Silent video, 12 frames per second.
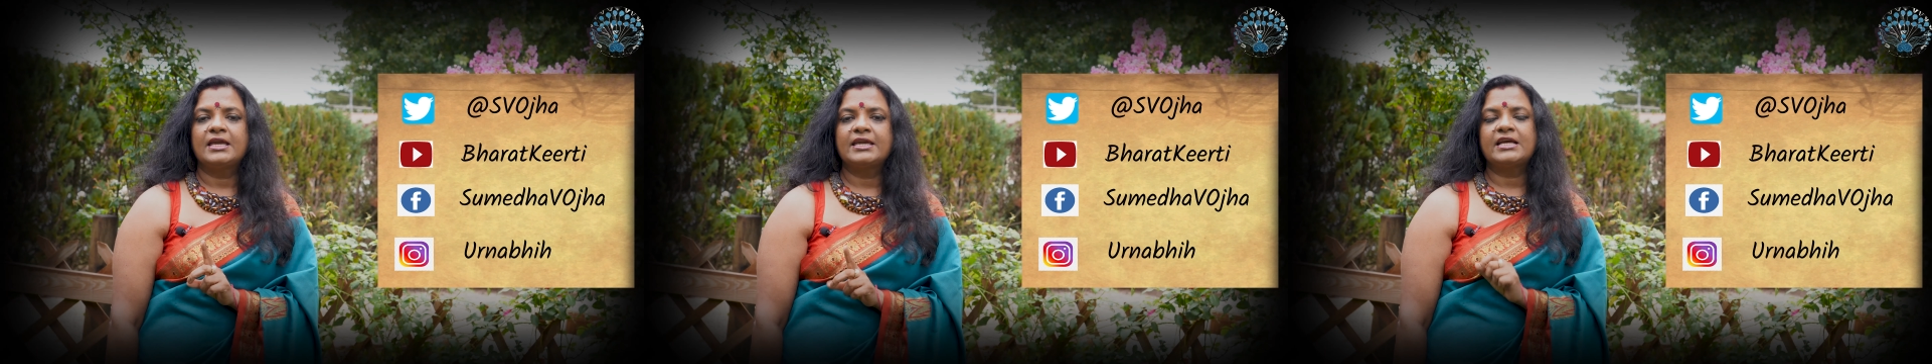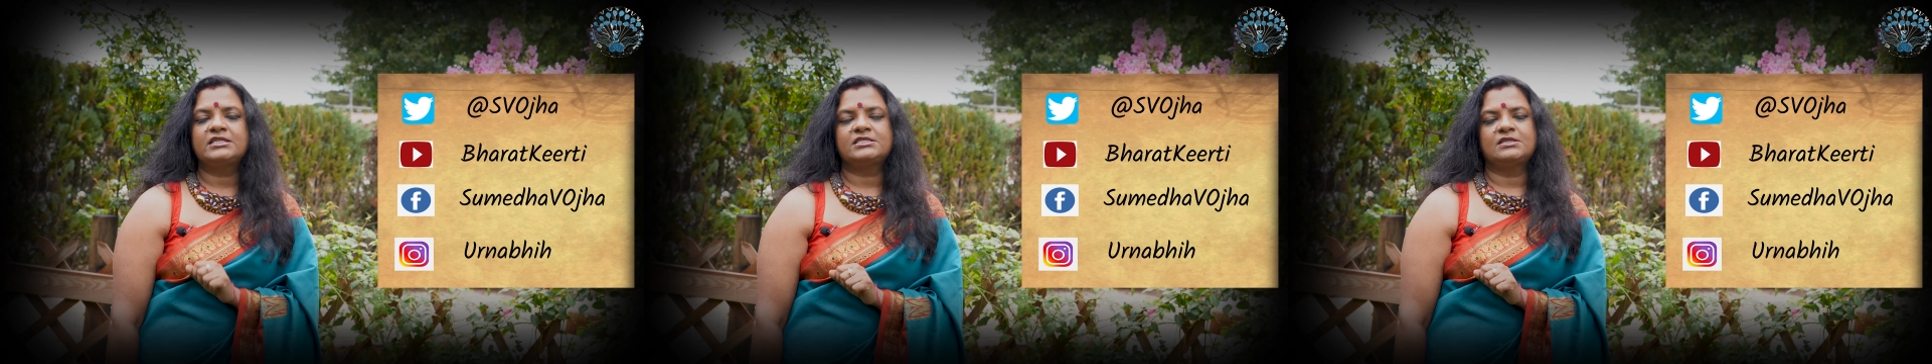
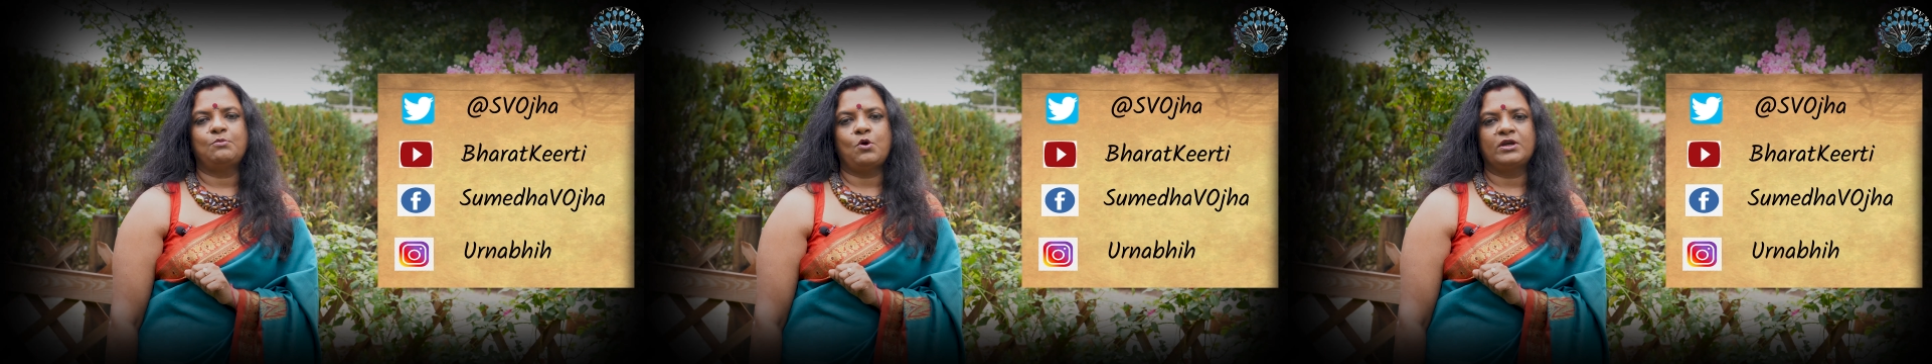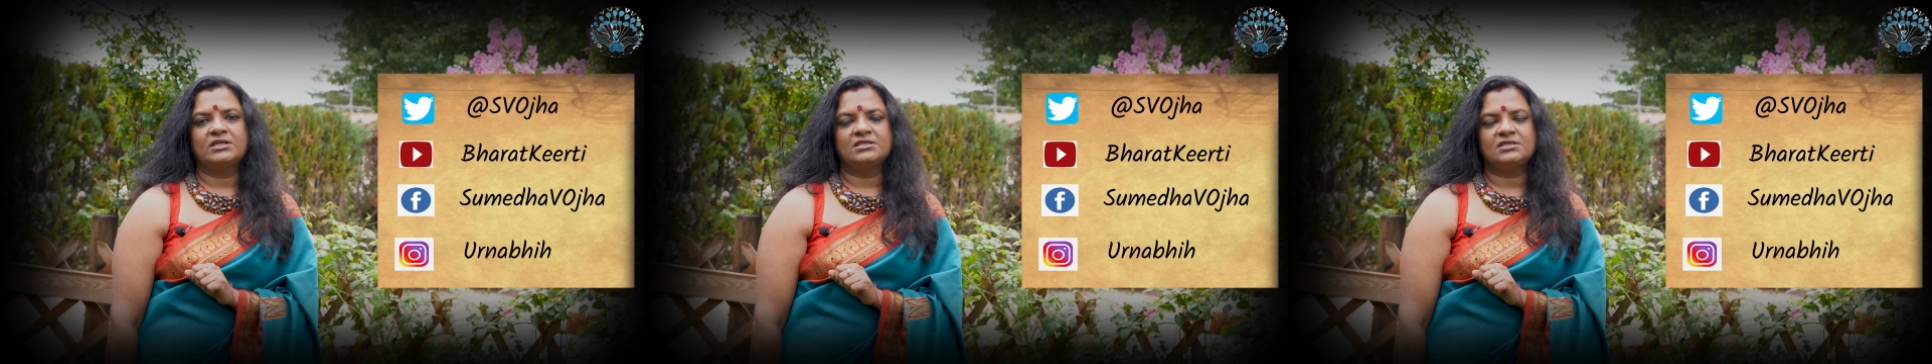gets the
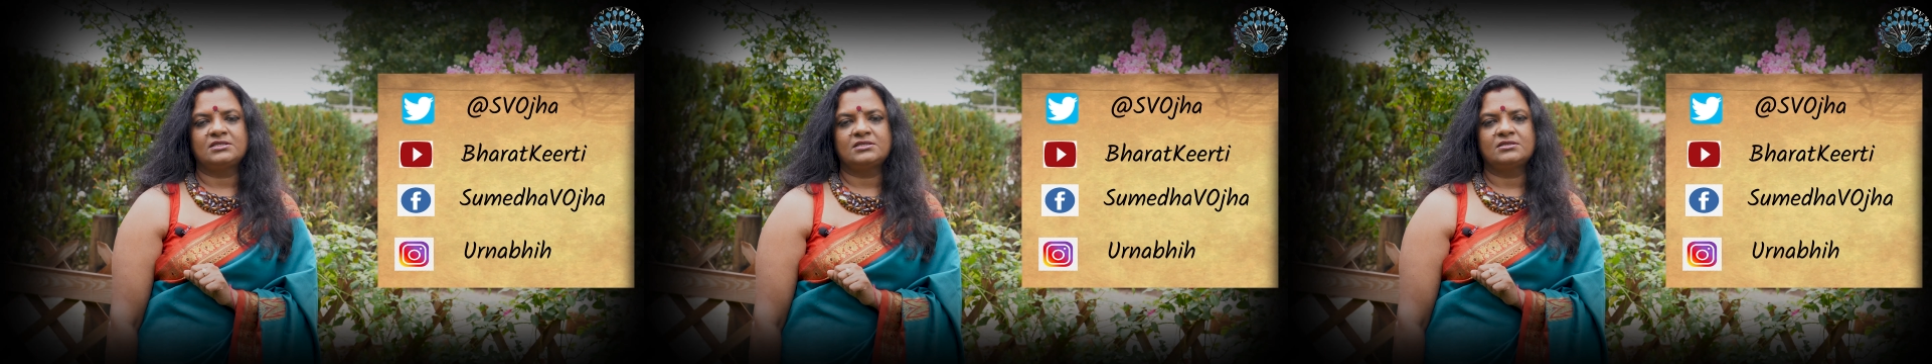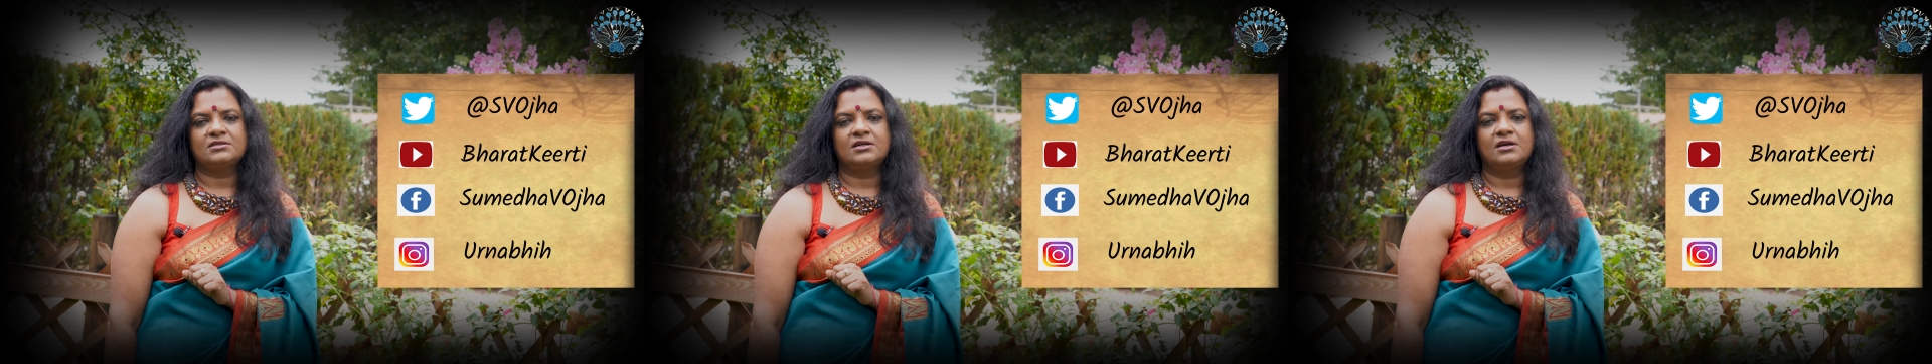points.